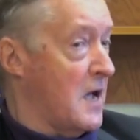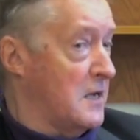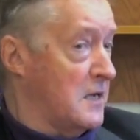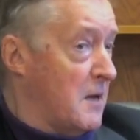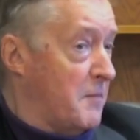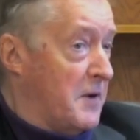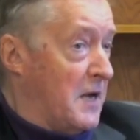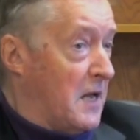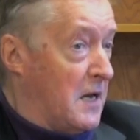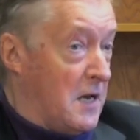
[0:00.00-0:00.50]

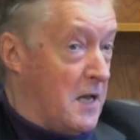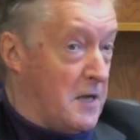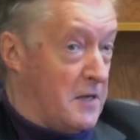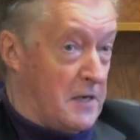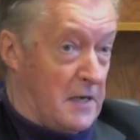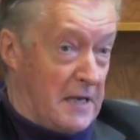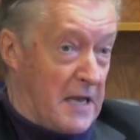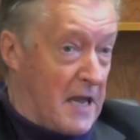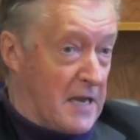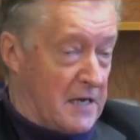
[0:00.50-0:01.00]
I mean, I
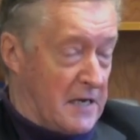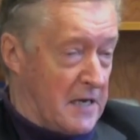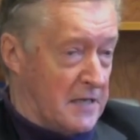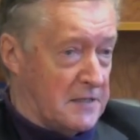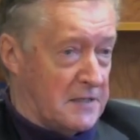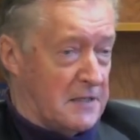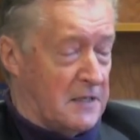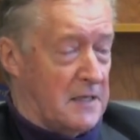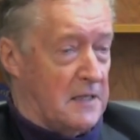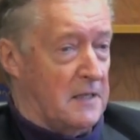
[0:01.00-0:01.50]
learned again
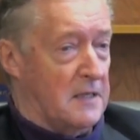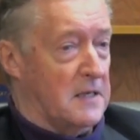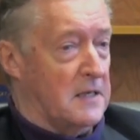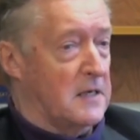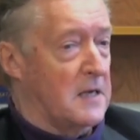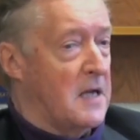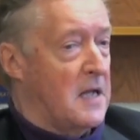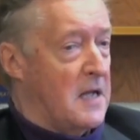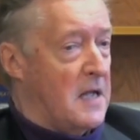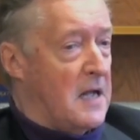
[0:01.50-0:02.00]
yesterday
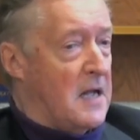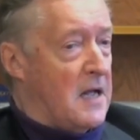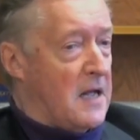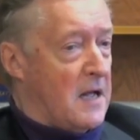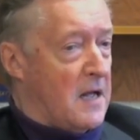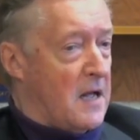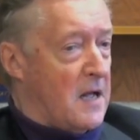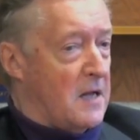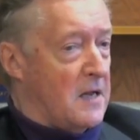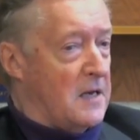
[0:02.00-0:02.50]

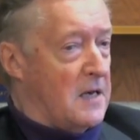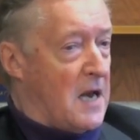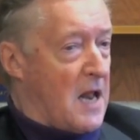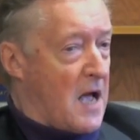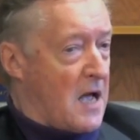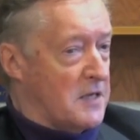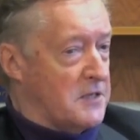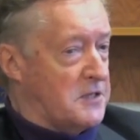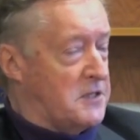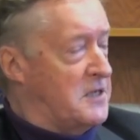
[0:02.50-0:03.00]
that
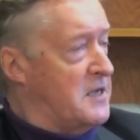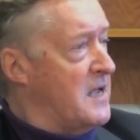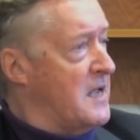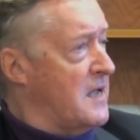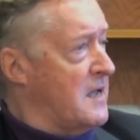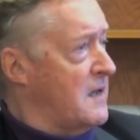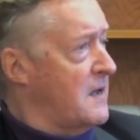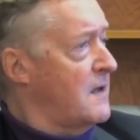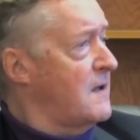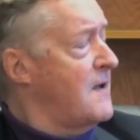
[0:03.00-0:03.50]
last
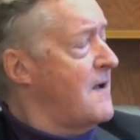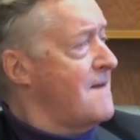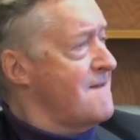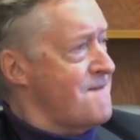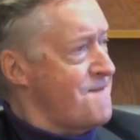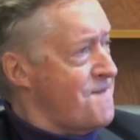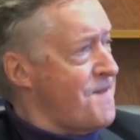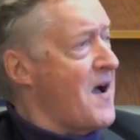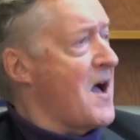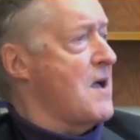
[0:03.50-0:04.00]
year
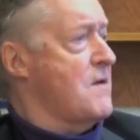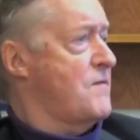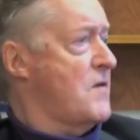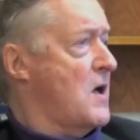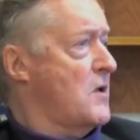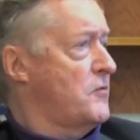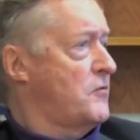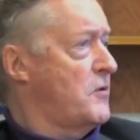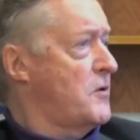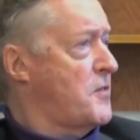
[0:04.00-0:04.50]

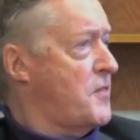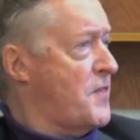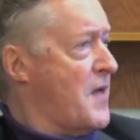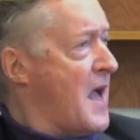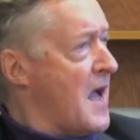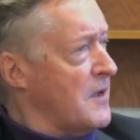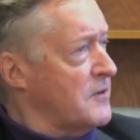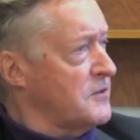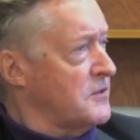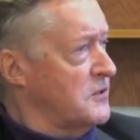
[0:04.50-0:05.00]

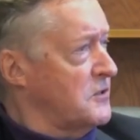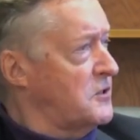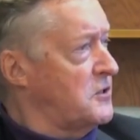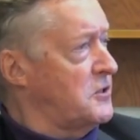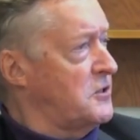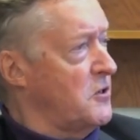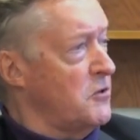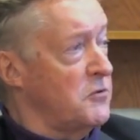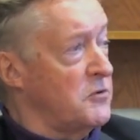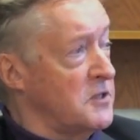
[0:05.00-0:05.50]
500,000
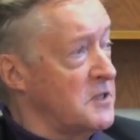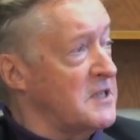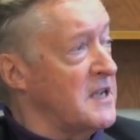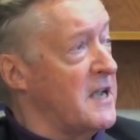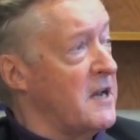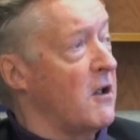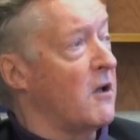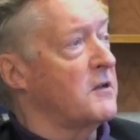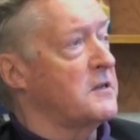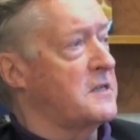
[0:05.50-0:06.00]
students
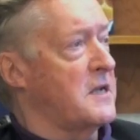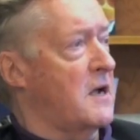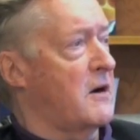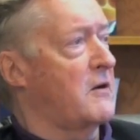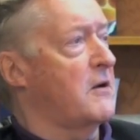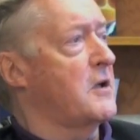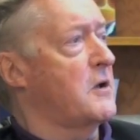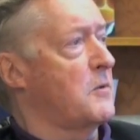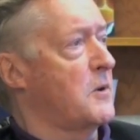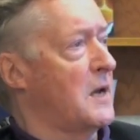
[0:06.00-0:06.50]
in
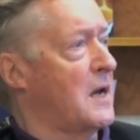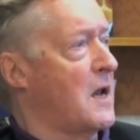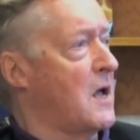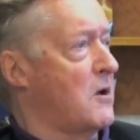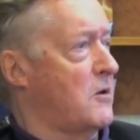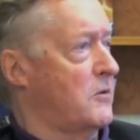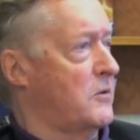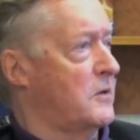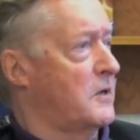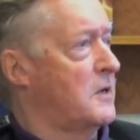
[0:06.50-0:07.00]
Ontario
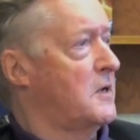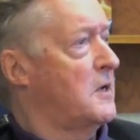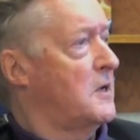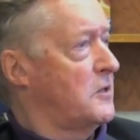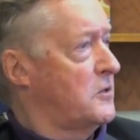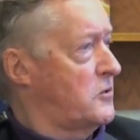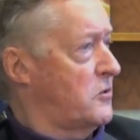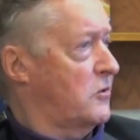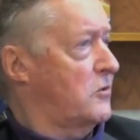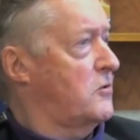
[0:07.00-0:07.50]
alone
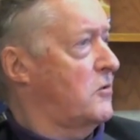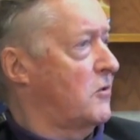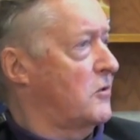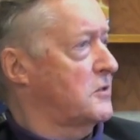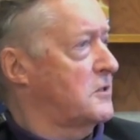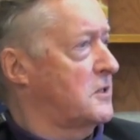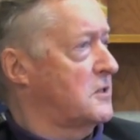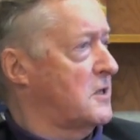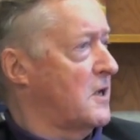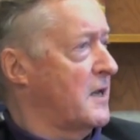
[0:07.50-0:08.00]
took
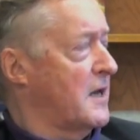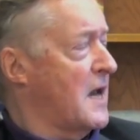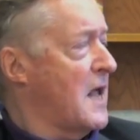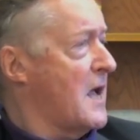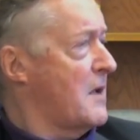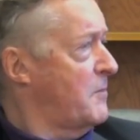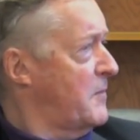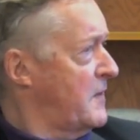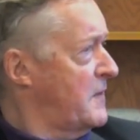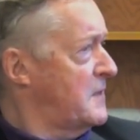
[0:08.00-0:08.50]
courses
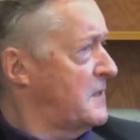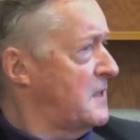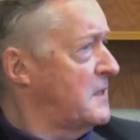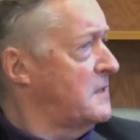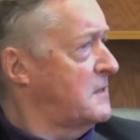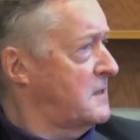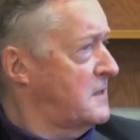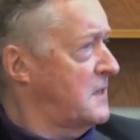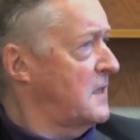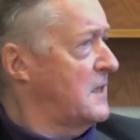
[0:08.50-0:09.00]
online. This
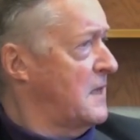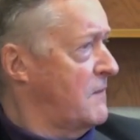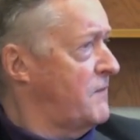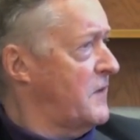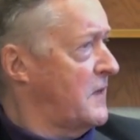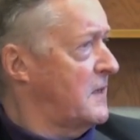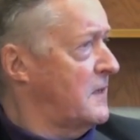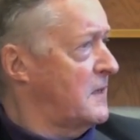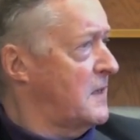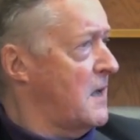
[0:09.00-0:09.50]
is
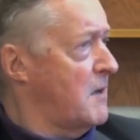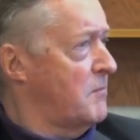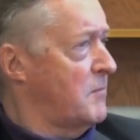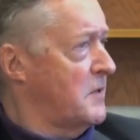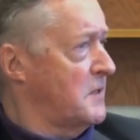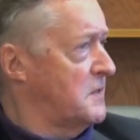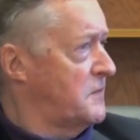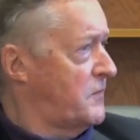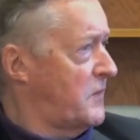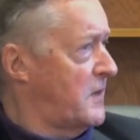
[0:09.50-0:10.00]
significant
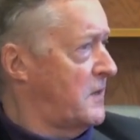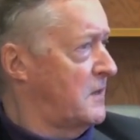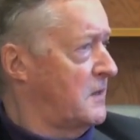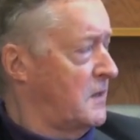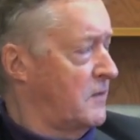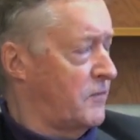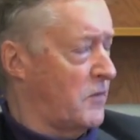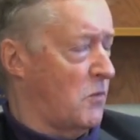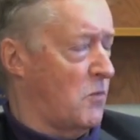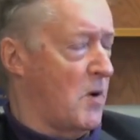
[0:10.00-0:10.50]
numbers for
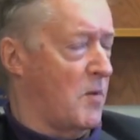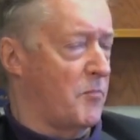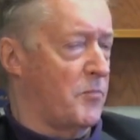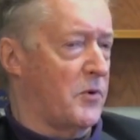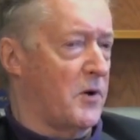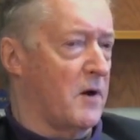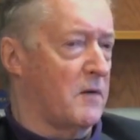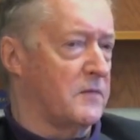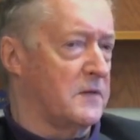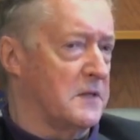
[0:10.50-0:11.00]

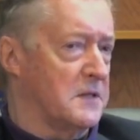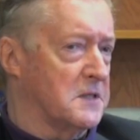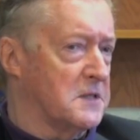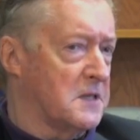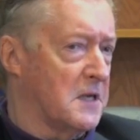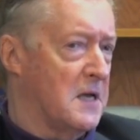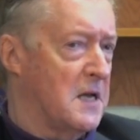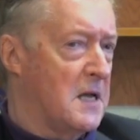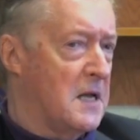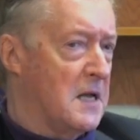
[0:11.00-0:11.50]
one province.